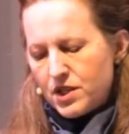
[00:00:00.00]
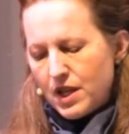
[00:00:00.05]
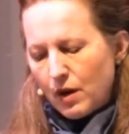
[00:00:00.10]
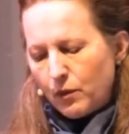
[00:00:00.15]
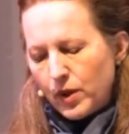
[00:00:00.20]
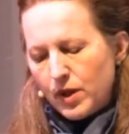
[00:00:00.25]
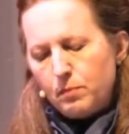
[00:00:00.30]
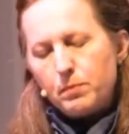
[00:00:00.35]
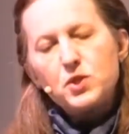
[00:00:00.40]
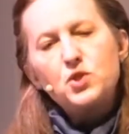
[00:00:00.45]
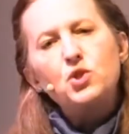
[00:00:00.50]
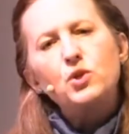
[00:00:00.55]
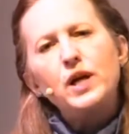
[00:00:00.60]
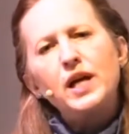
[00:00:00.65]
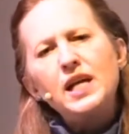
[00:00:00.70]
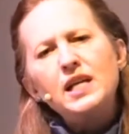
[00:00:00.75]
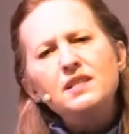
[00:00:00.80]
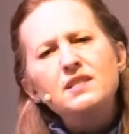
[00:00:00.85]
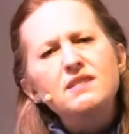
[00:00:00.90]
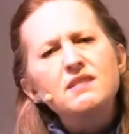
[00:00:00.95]
that we
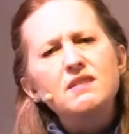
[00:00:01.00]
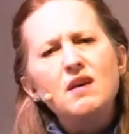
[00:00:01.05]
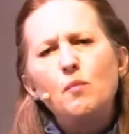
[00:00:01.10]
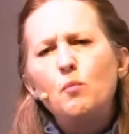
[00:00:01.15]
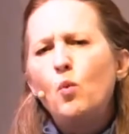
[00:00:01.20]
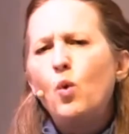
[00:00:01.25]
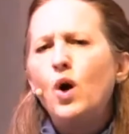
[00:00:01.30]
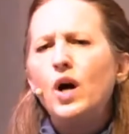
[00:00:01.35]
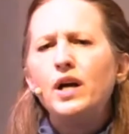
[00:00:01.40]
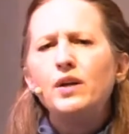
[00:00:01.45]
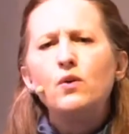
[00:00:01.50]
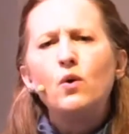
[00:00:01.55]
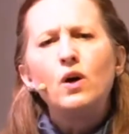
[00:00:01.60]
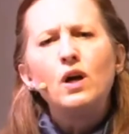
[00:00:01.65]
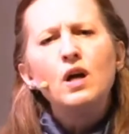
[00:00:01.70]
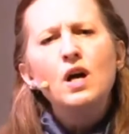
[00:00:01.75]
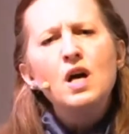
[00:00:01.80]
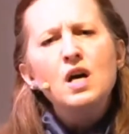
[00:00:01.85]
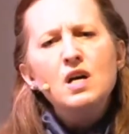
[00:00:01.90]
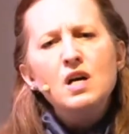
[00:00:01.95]
betrayed someone or